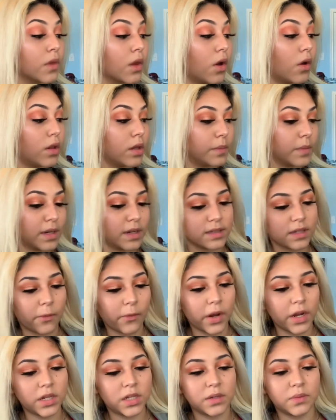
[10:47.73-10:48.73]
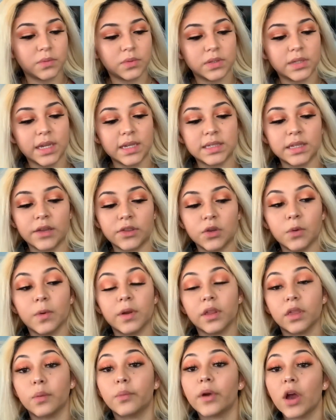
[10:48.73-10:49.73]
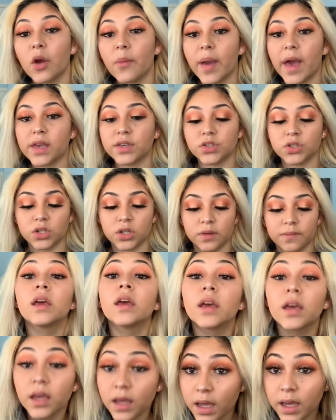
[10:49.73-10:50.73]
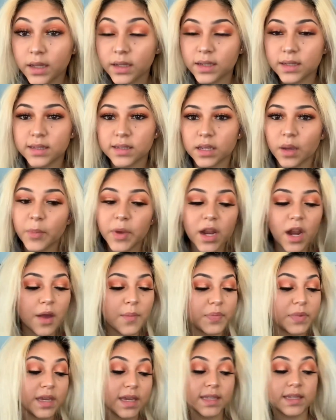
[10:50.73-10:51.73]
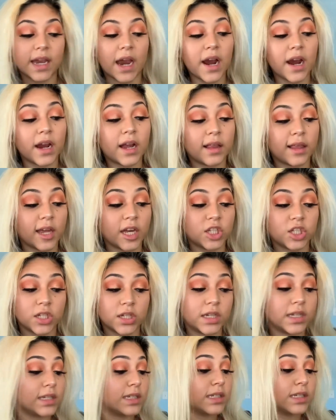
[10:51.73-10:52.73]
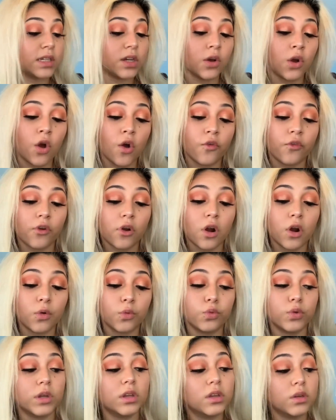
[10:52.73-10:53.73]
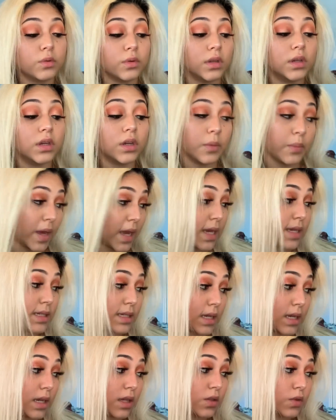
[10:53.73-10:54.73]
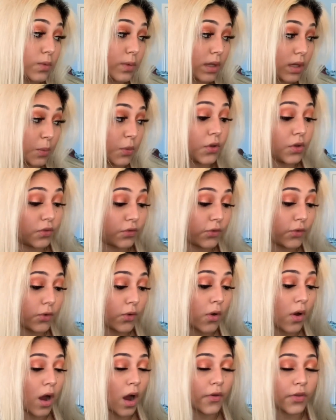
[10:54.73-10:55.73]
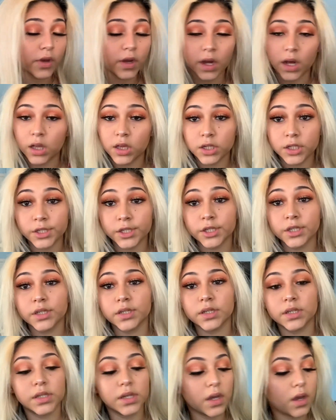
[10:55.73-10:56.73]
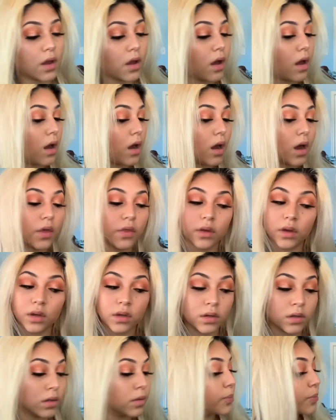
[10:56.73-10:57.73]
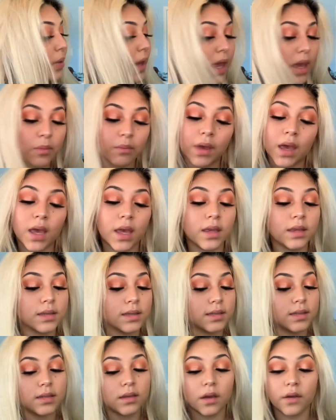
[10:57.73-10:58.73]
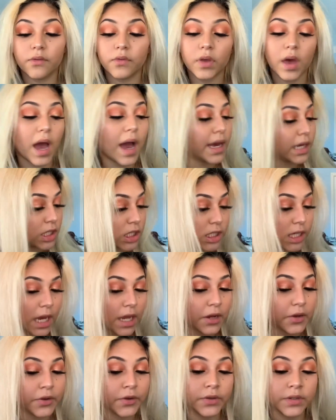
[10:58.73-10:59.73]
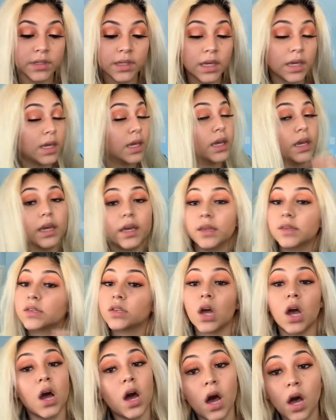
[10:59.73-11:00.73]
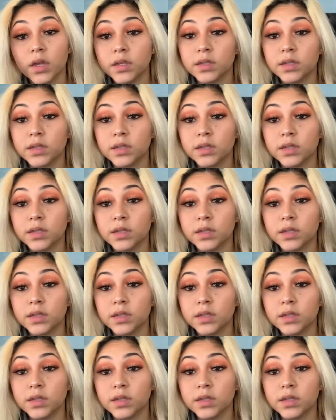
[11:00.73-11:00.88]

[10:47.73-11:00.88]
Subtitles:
only because I wanted to test out the one in the Brow Master. To sum it up, the entire collection is still overall really, really amazing. It's really beautiful. All the colors, all the pigments of the eyeshadows, it's all